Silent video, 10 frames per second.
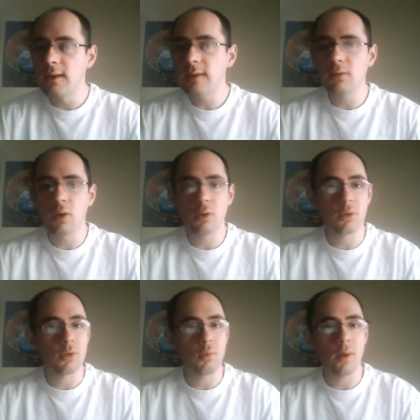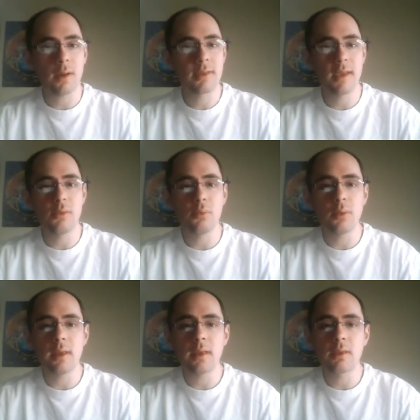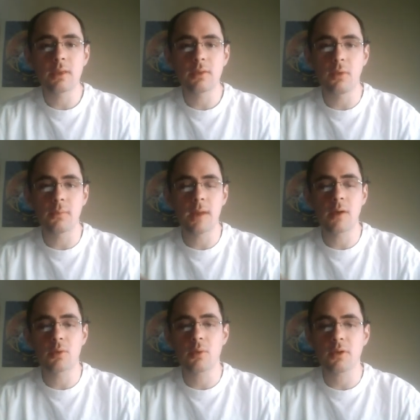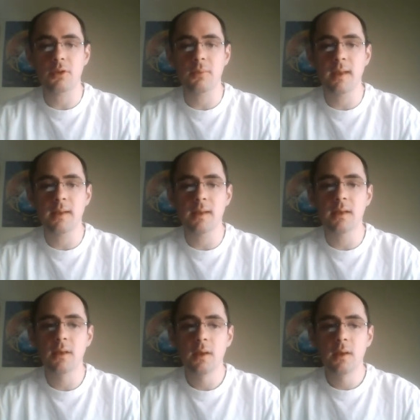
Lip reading: Even though there's 10 weeks from now to WrestleMania,